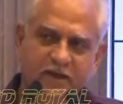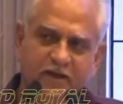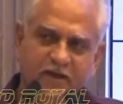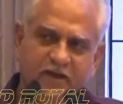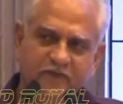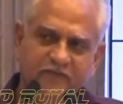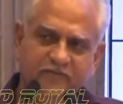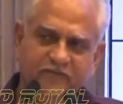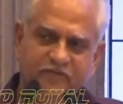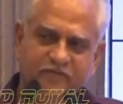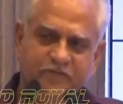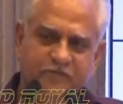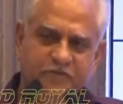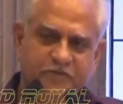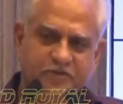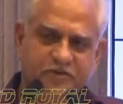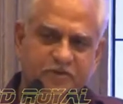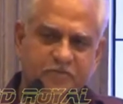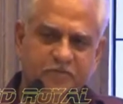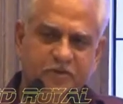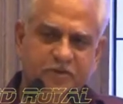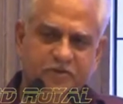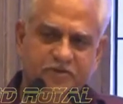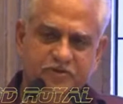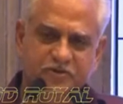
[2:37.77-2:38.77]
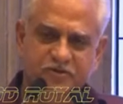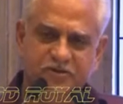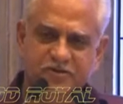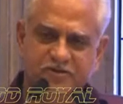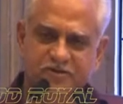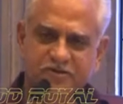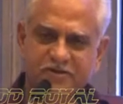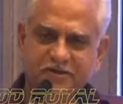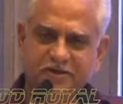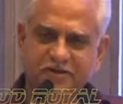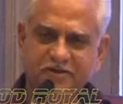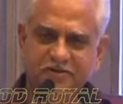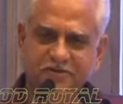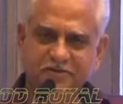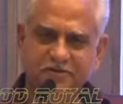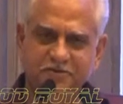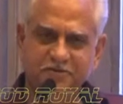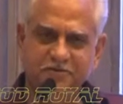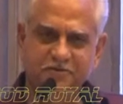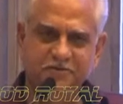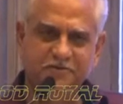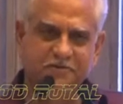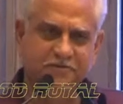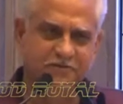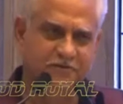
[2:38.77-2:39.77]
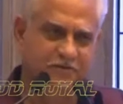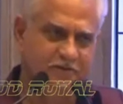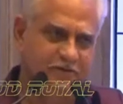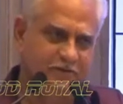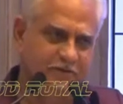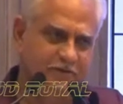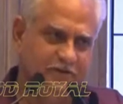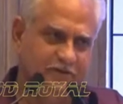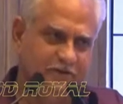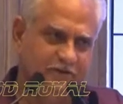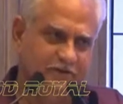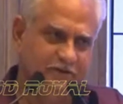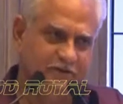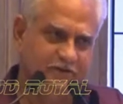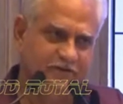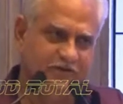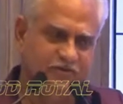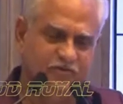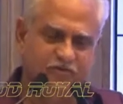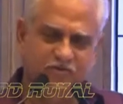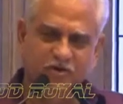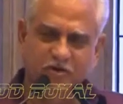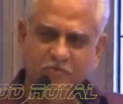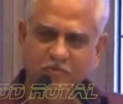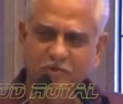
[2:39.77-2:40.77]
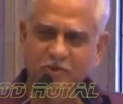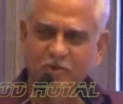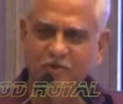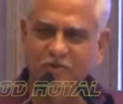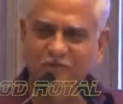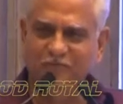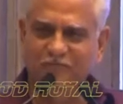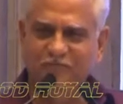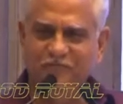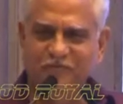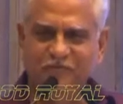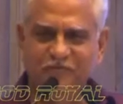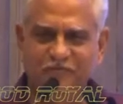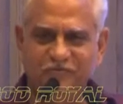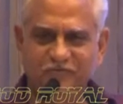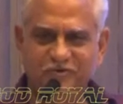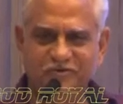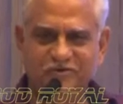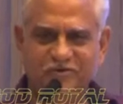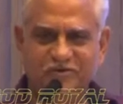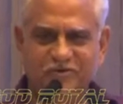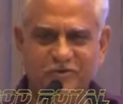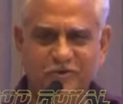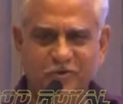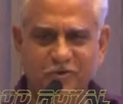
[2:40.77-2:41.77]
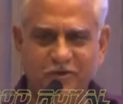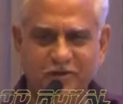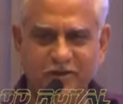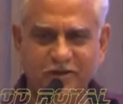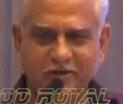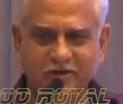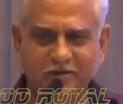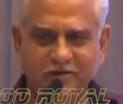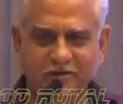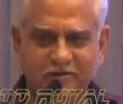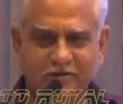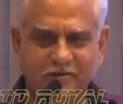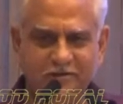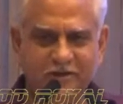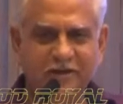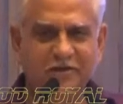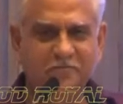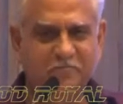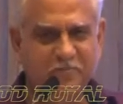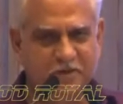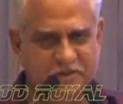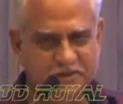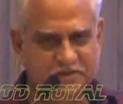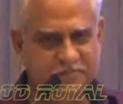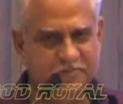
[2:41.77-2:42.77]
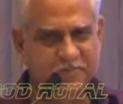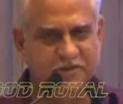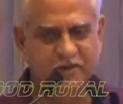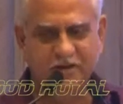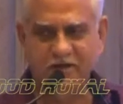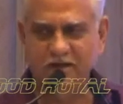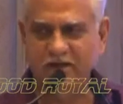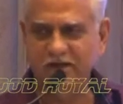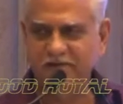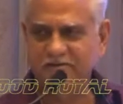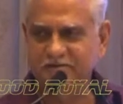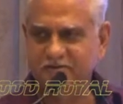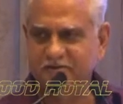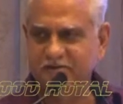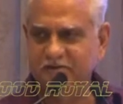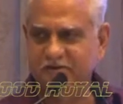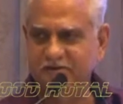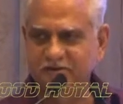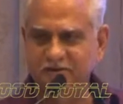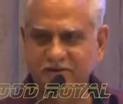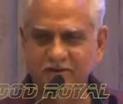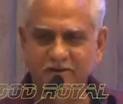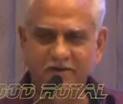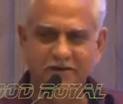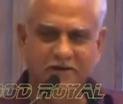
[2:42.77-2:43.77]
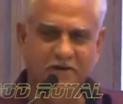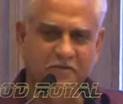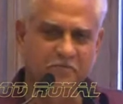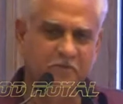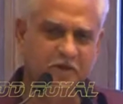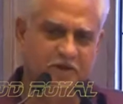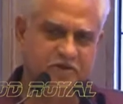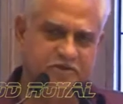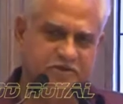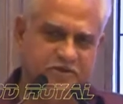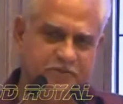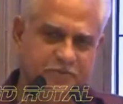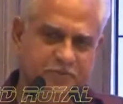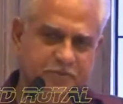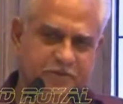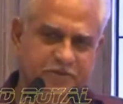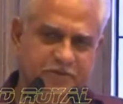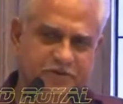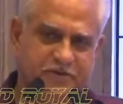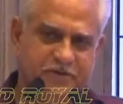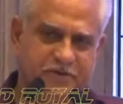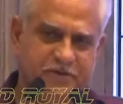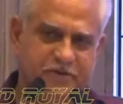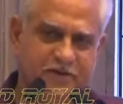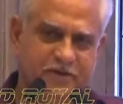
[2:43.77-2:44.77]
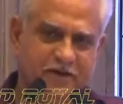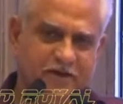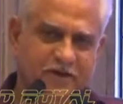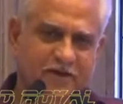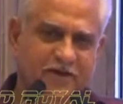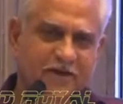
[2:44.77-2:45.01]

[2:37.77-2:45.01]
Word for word: And if Mr. Bachchan has taken the trouble of restoring it, that must be a classic, a masterpiece.